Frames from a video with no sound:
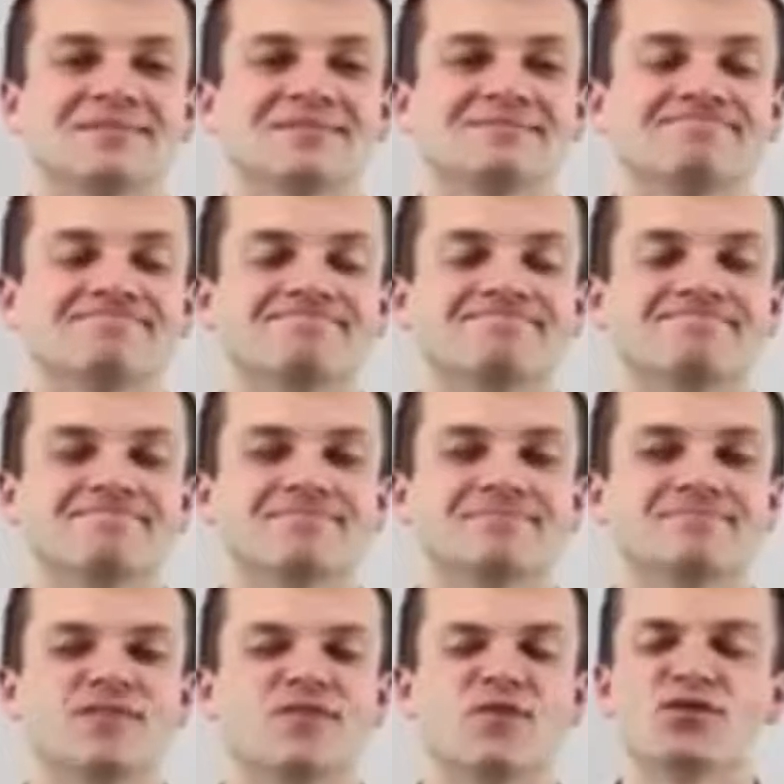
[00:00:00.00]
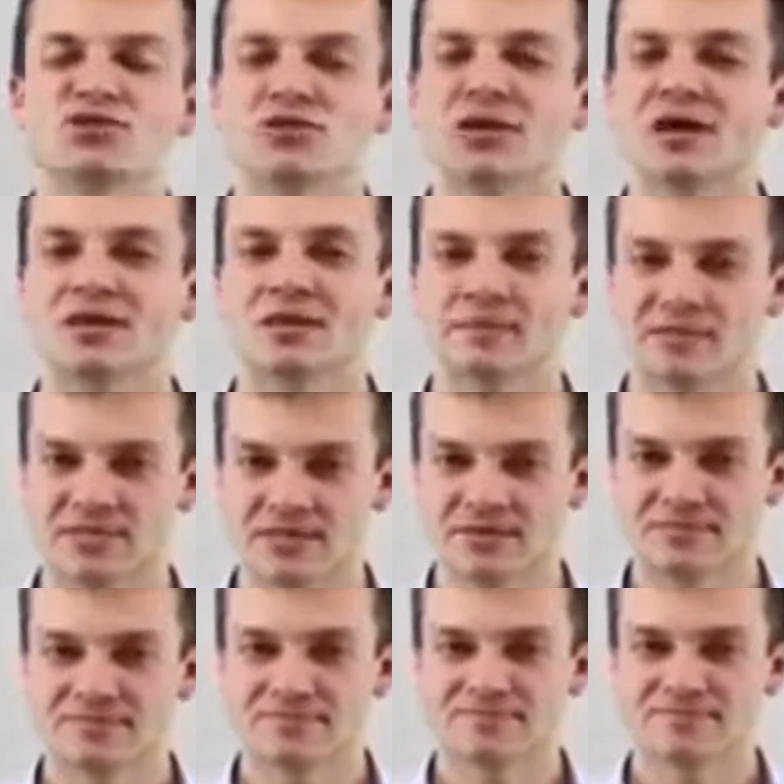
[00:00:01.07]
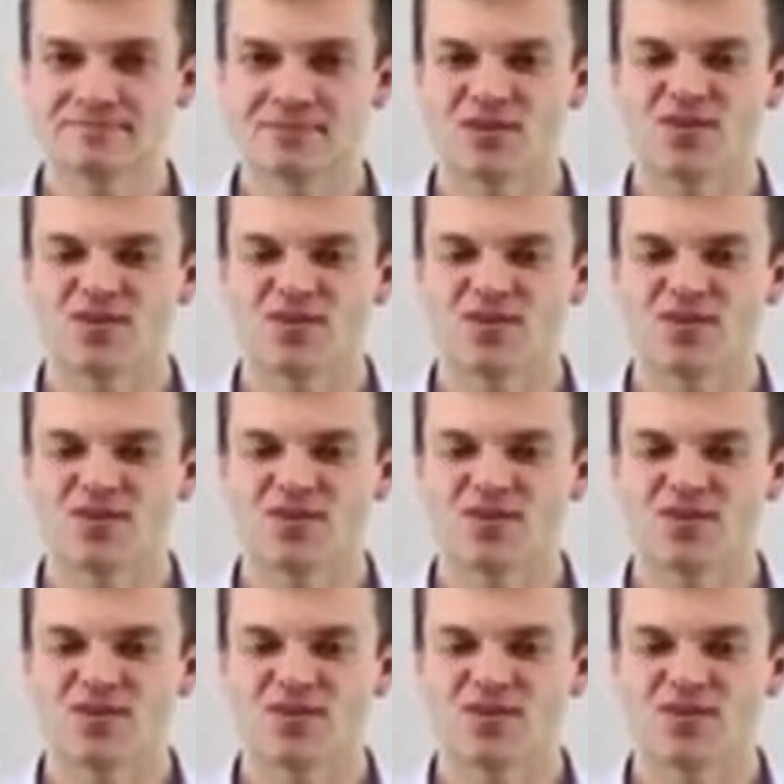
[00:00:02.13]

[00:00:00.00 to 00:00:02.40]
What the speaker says: is virtually unlimited.